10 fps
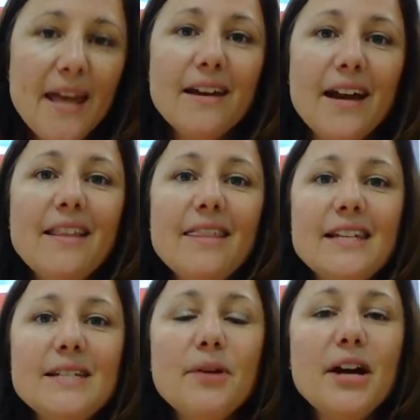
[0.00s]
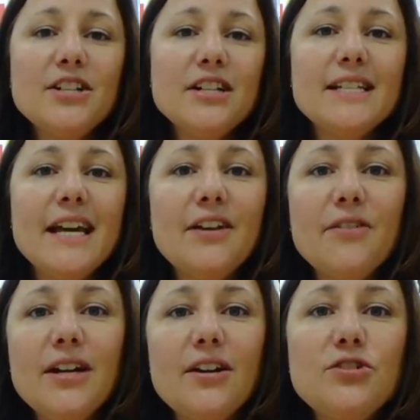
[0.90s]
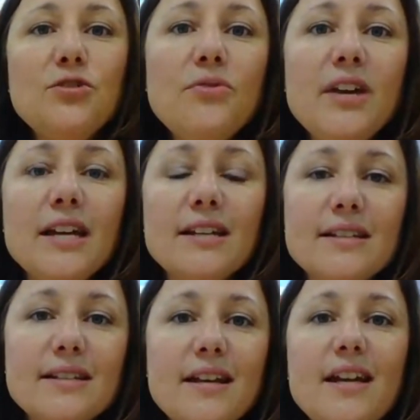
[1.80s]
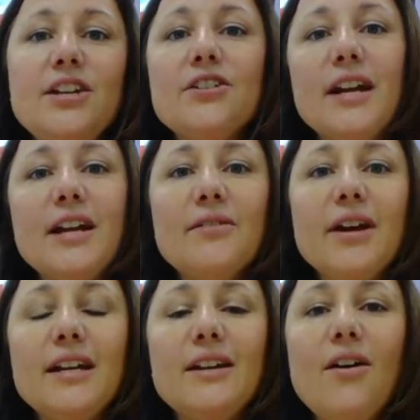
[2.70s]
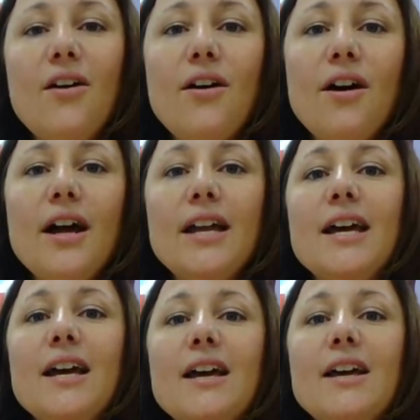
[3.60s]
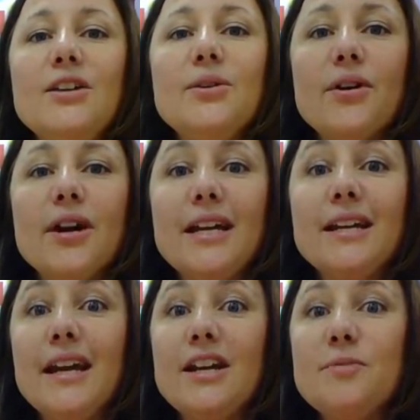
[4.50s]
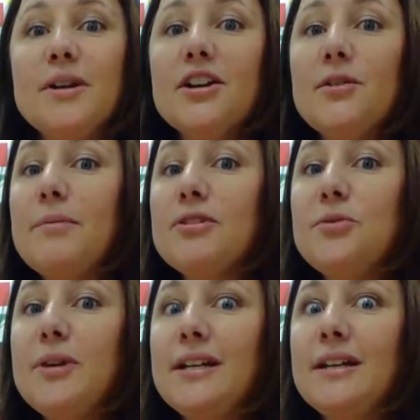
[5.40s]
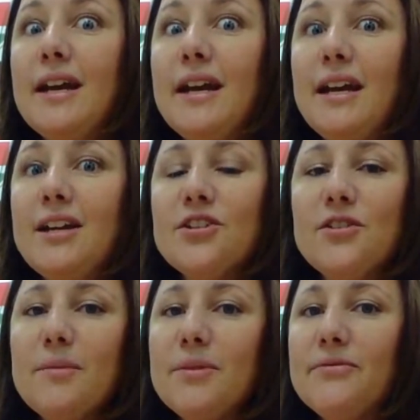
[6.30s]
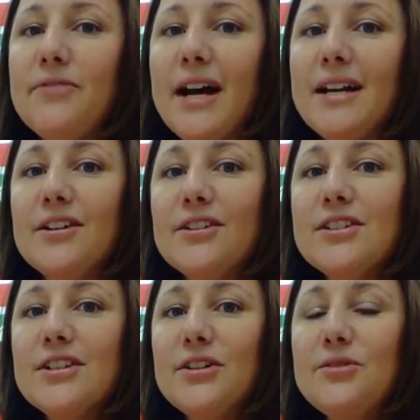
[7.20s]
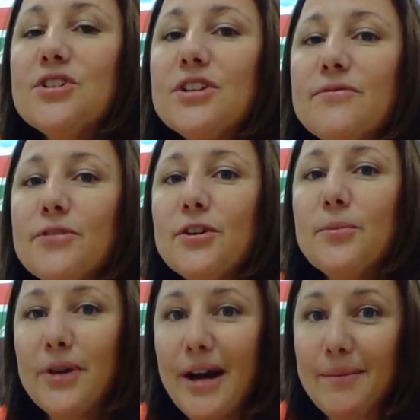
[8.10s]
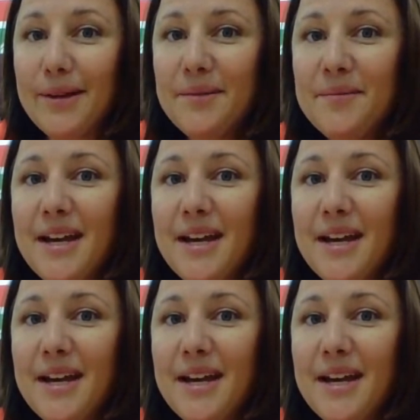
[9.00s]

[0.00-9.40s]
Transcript: Okay, this project is getting graded on 2 things. You're getting graded on your engagement. Are you able to engage? Are you able to find a good solution for your problem?